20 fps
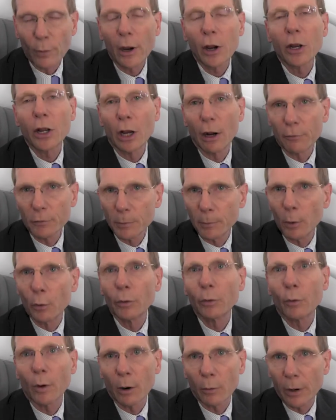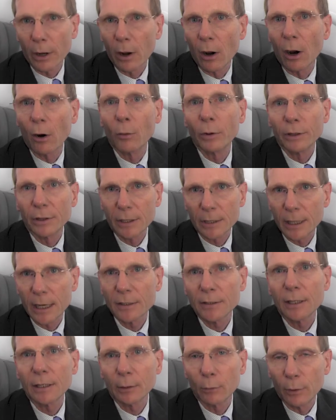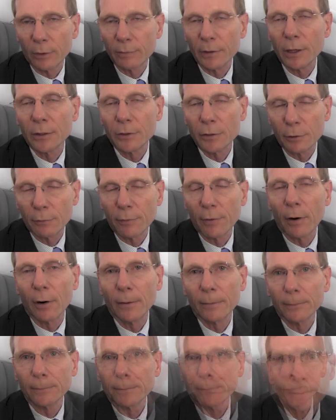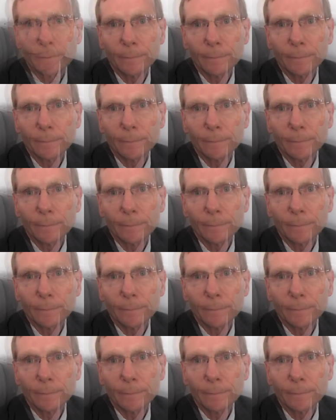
We're very comfortable with where we are with the testing that we've done so far. Okay.